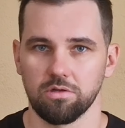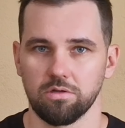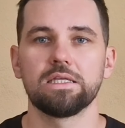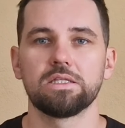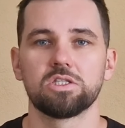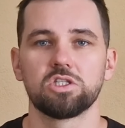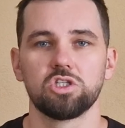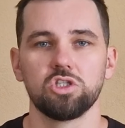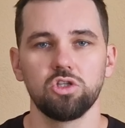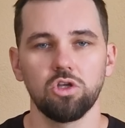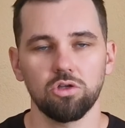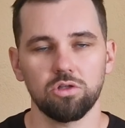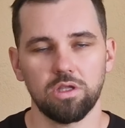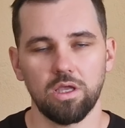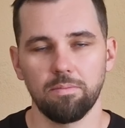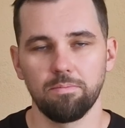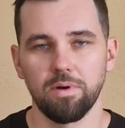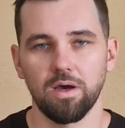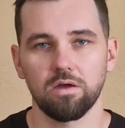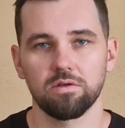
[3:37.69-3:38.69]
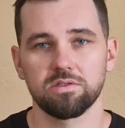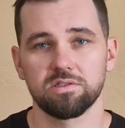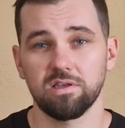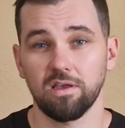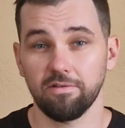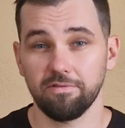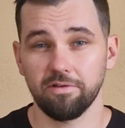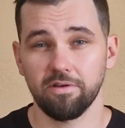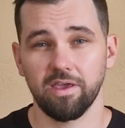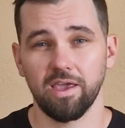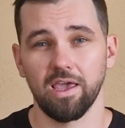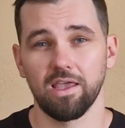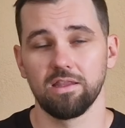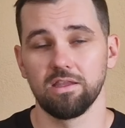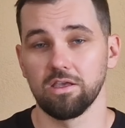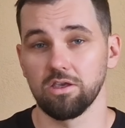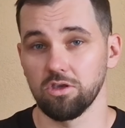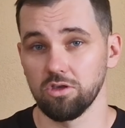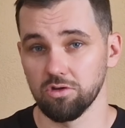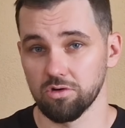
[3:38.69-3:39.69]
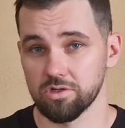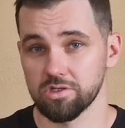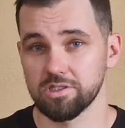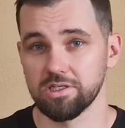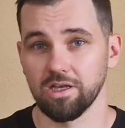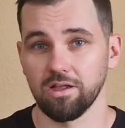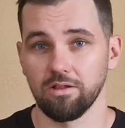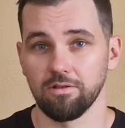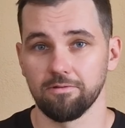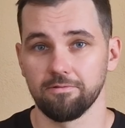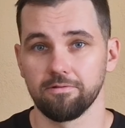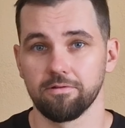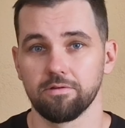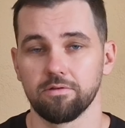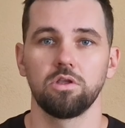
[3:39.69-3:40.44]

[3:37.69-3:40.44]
It's not about suffocating yourself.